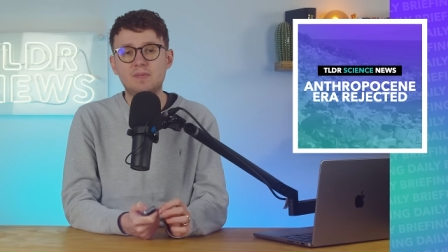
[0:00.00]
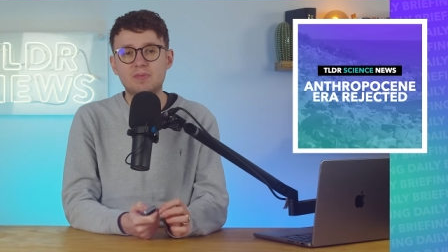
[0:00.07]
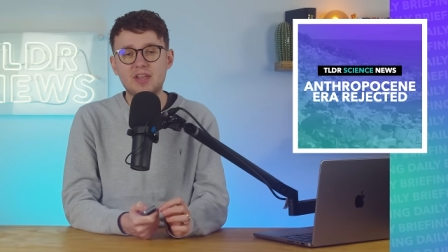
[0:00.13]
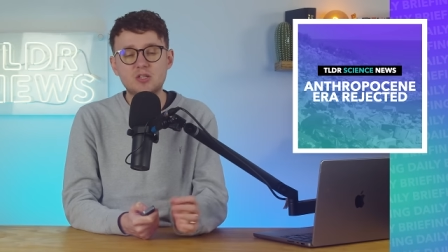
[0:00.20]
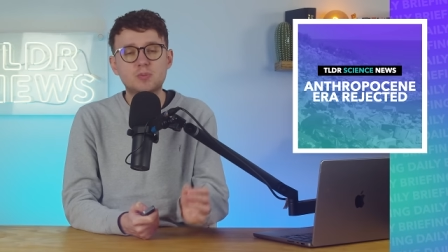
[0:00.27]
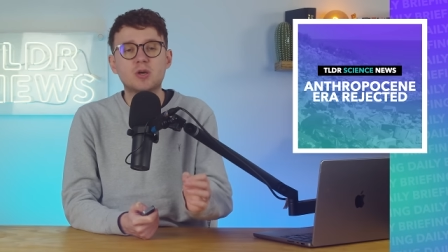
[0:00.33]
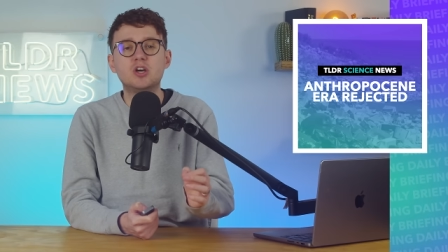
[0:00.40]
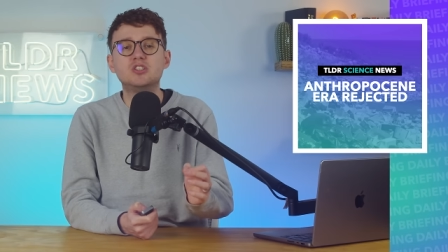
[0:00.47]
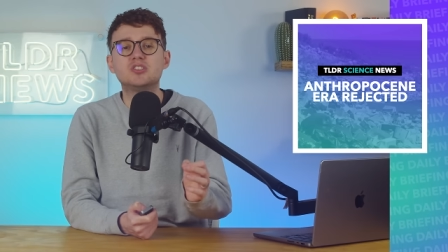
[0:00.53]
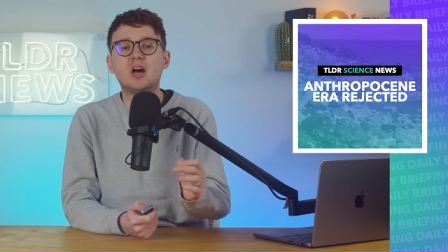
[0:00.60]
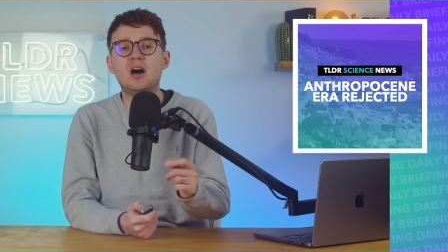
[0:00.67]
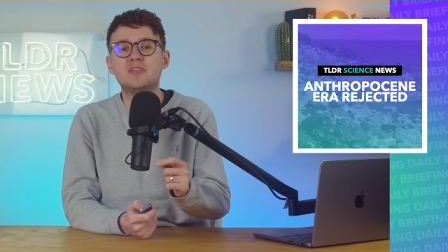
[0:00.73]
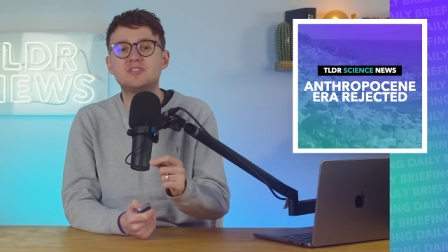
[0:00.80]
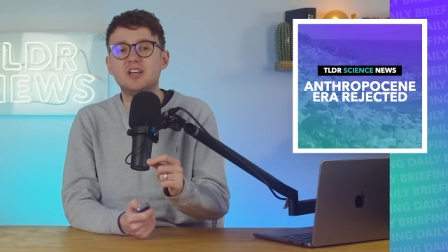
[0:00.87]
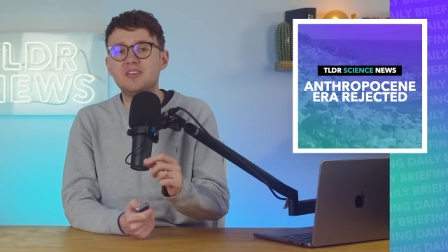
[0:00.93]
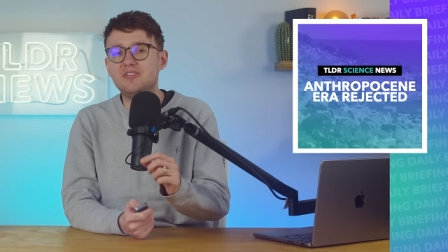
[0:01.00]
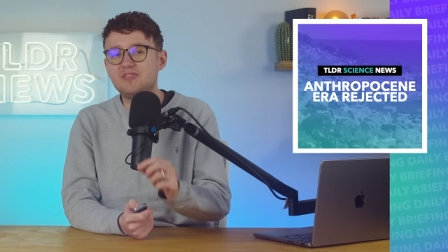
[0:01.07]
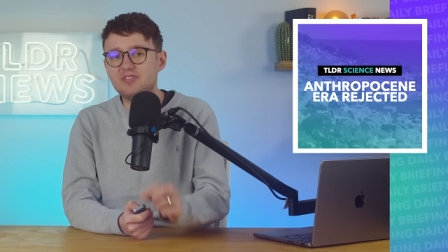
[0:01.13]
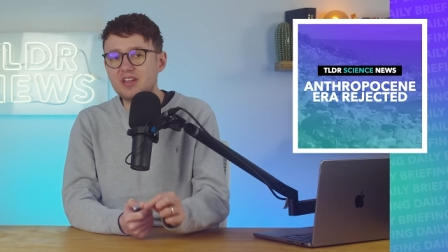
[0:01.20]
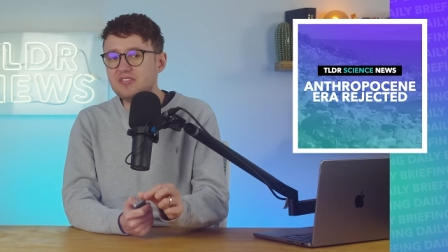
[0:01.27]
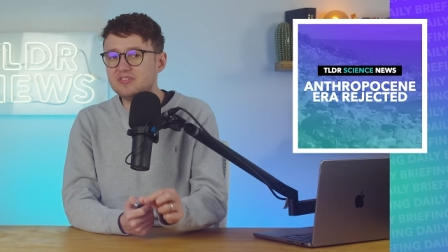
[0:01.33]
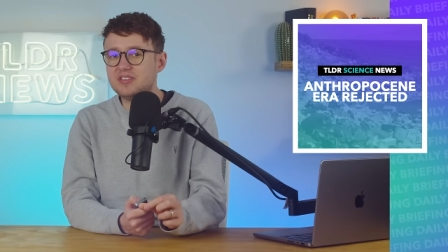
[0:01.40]
That's because after
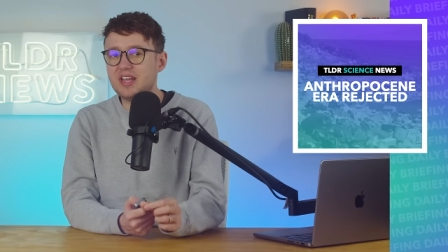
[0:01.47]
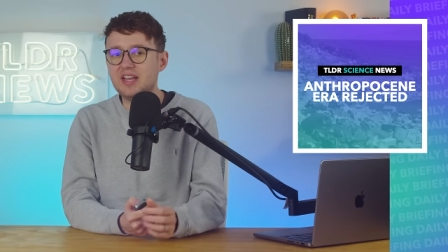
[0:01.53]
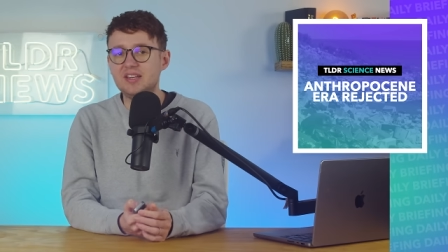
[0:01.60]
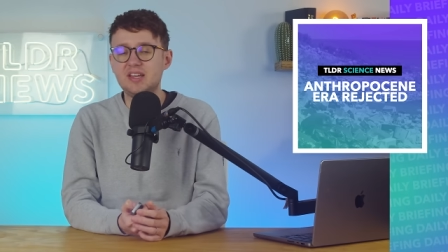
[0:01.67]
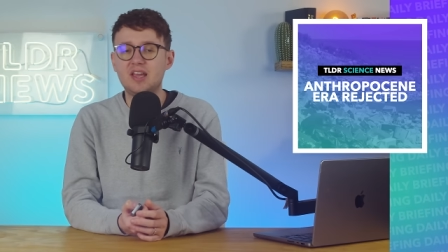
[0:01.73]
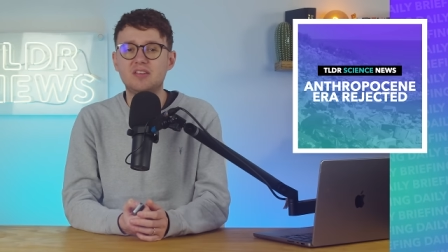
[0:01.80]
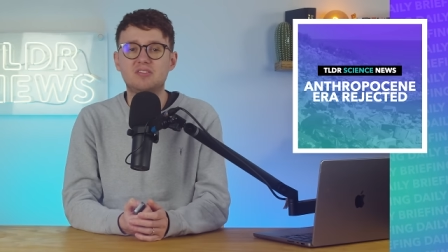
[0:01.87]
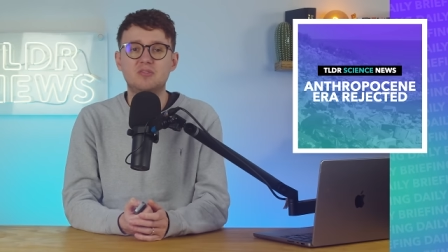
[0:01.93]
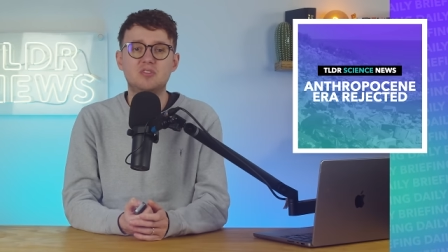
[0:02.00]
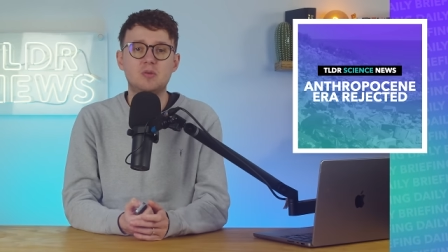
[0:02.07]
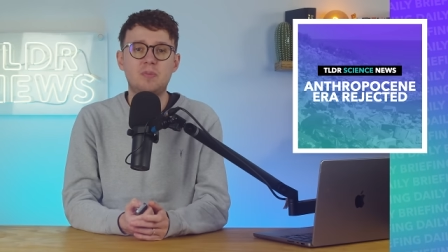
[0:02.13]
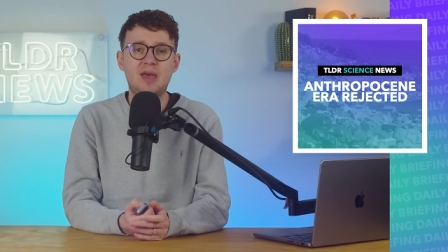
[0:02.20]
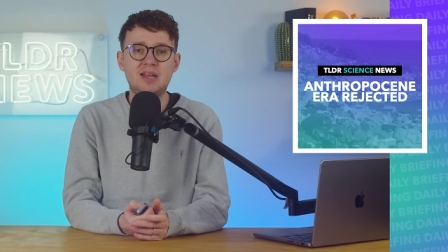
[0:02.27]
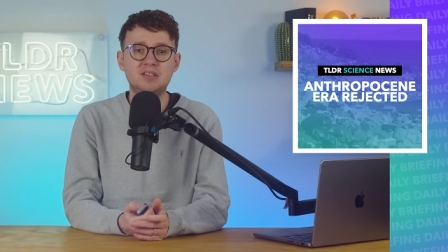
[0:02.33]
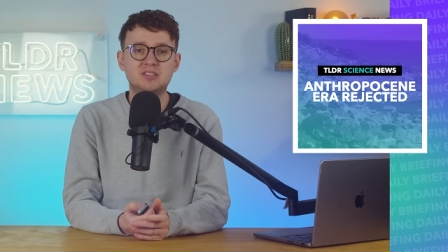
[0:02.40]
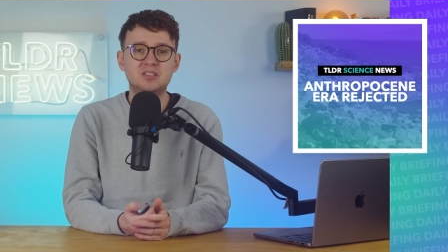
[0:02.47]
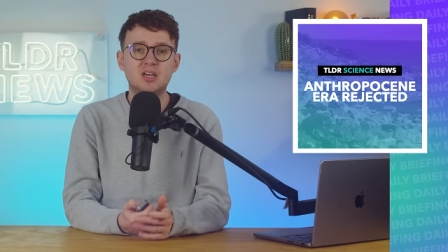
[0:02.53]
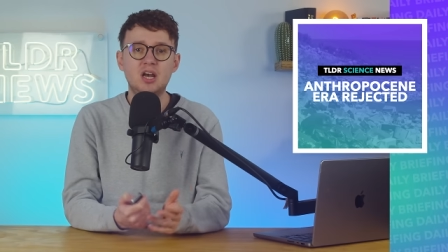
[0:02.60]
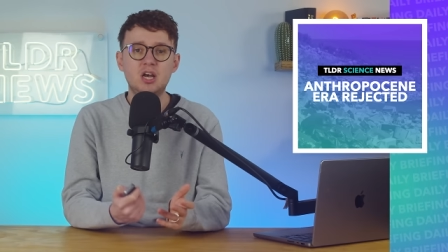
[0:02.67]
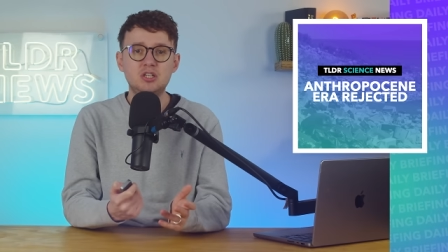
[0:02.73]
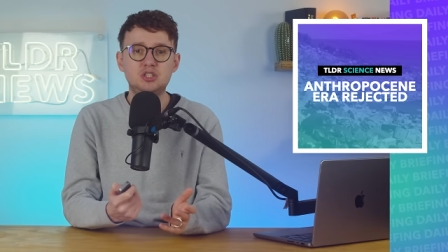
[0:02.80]
15 years of debate,